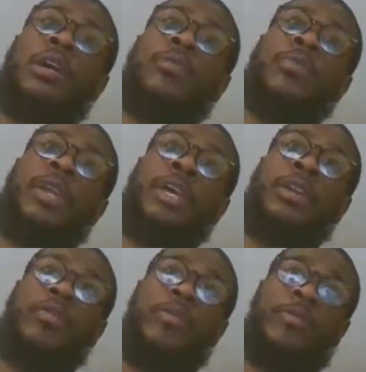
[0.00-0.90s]

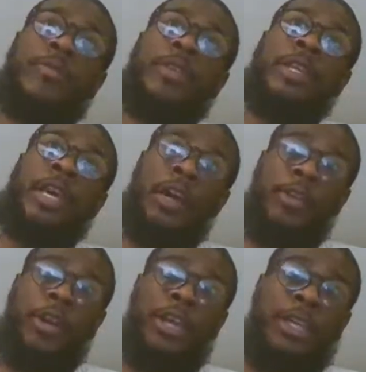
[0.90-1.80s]
played for the
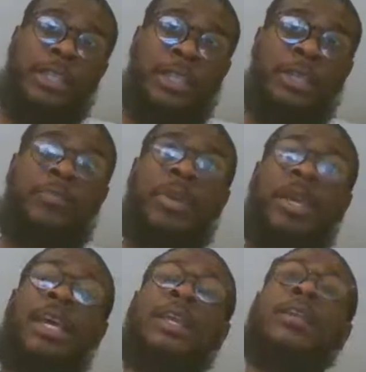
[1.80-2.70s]
other LA team,
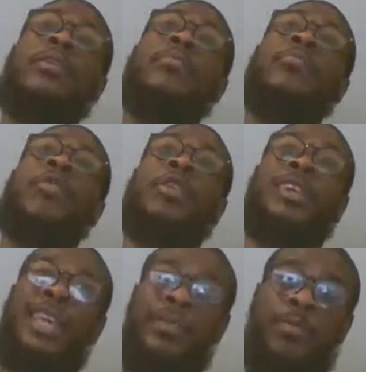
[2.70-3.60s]
and
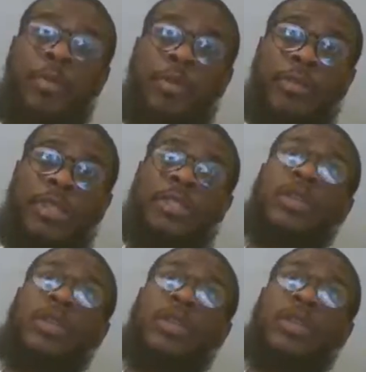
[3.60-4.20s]
Markieff Morris